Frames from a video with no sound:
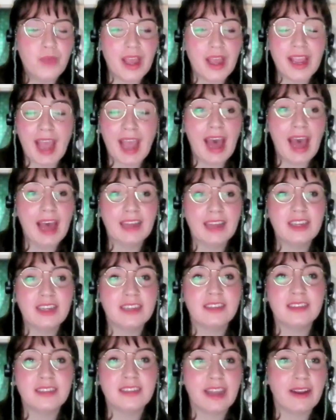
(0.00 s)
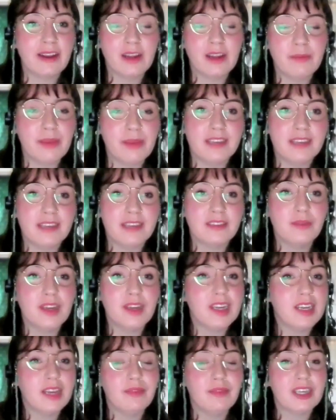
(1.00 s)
They can't necessarily be as completely